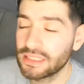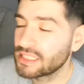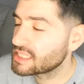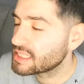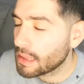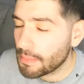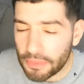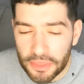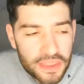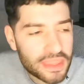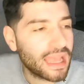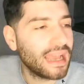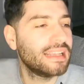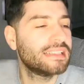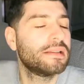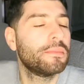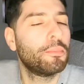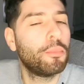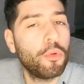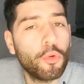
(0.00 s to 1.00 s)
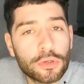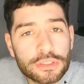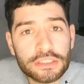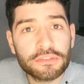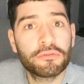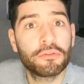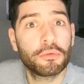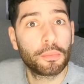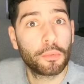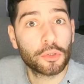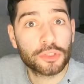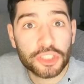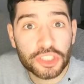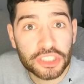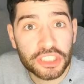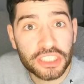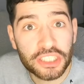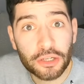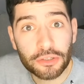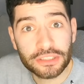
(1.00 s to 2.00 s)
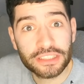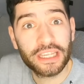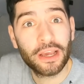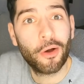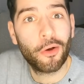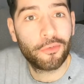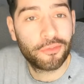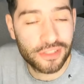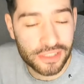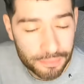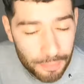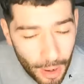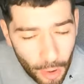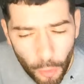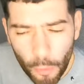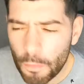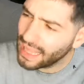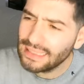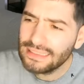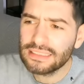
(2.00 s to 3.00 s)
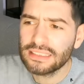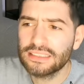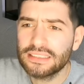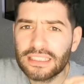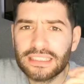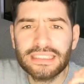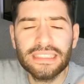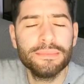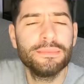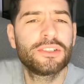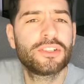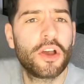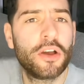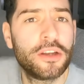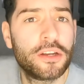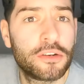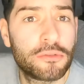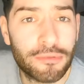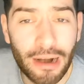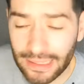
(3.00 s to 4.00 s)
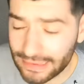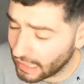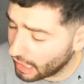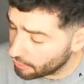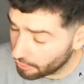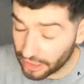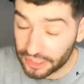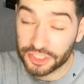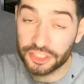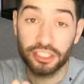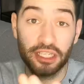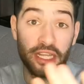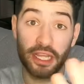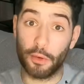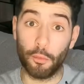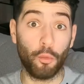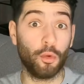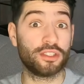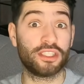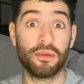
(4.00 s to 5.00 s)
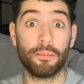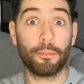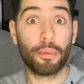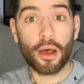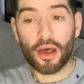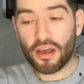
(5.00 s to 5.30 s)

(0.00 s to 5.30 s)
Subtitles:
It's something that is important for Pochettino to get off his belt. And the team is going in the right direction. It wasn't